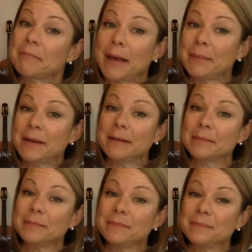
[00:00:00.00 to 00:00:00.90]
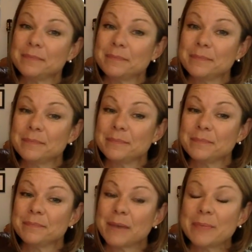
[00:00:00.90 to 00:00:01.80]
Maybe.
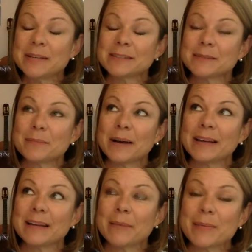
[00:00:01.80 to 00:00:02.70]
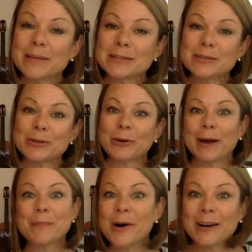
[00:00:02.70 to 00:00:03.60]
Maybe it's somebody, maybe it's your
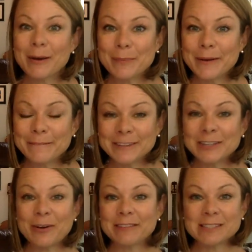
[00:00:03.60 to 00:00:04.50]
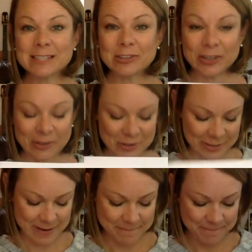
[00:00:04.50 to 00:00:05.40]
grandma coming over and you haven't seen her in a long
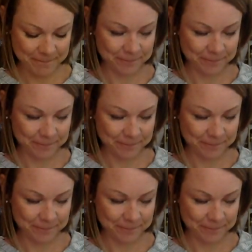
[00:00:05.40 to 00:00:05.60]
time.